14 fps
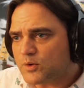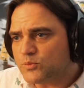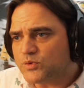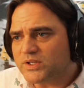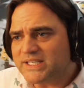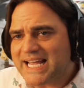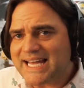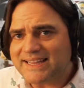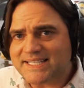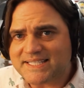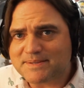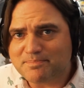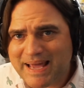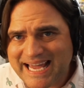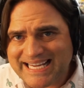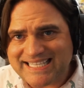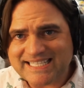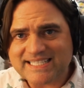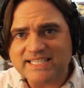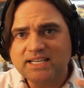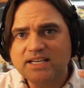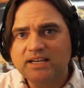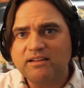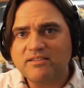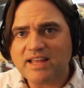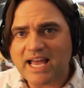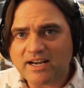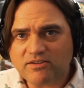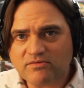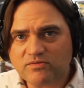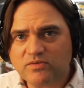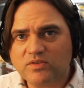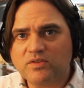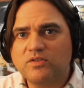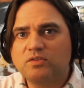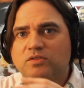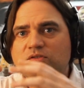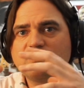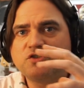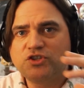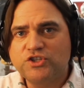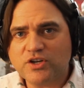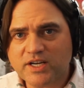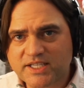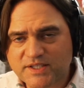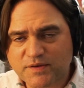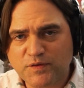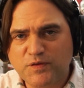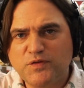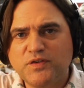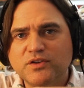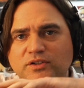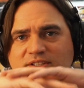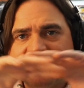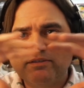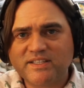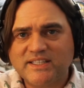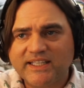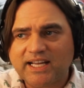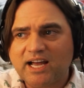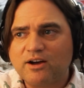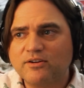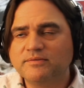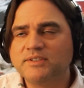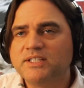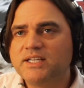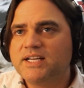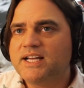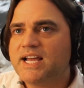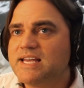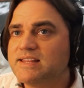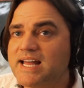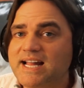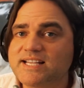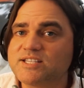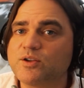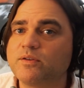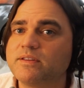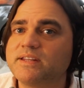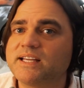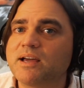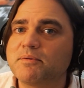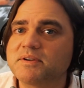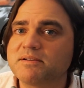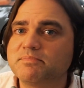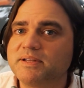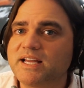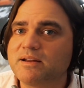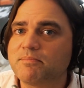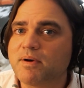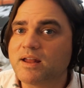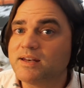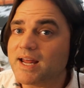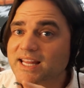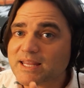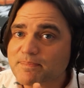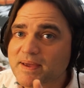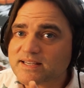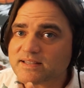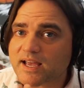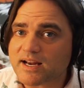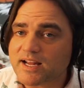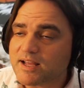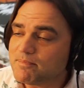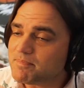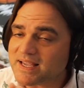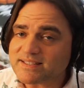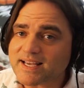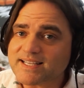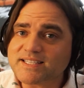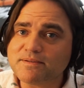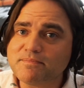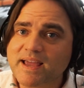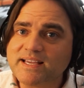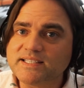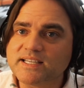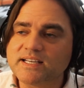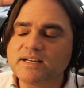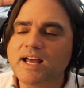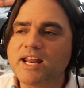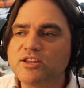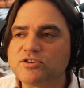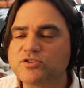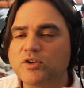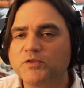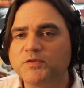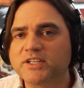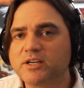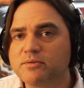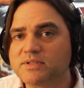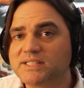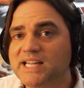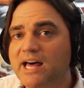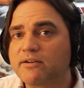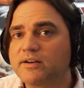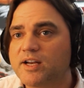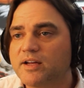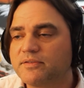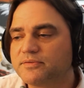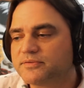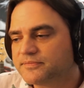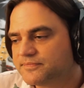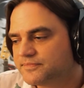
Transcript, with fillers: really had this bass that just filled everything out. And that's the only thing I would complain about. Not the bass line. Baseline's amazing. I just don't think it was loud enough.